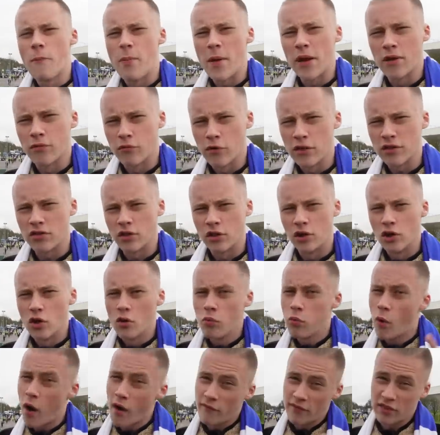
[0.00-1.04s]
big reason
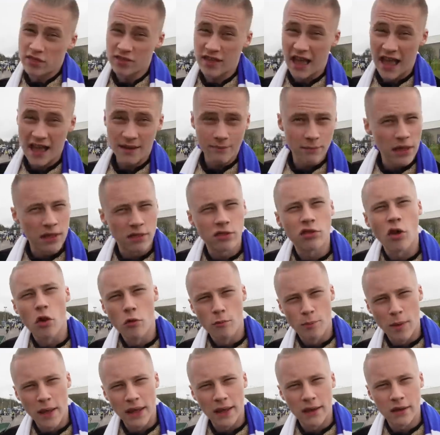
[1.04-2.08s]
why this game is so
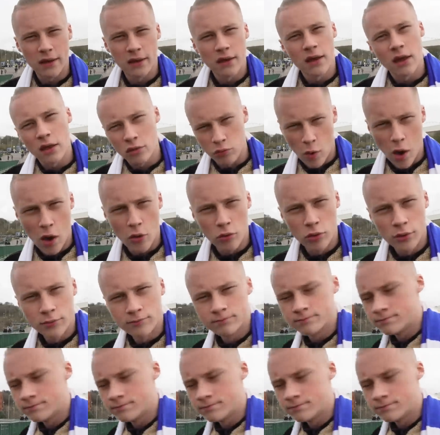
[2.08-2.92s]
big as well.